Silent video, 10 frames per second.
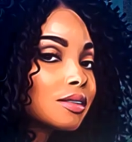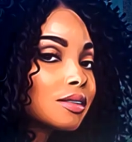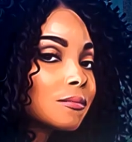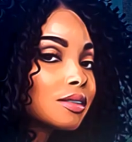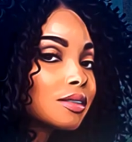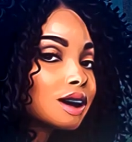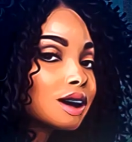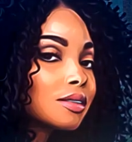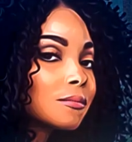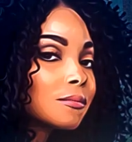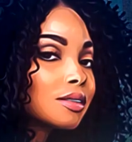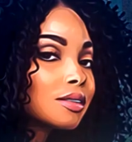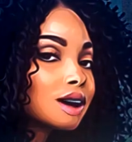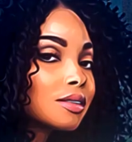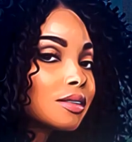And he told Kristen
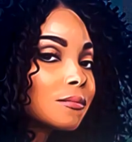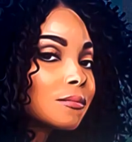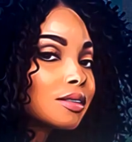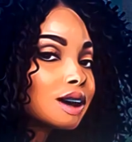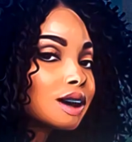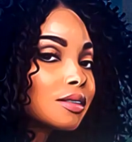that the dad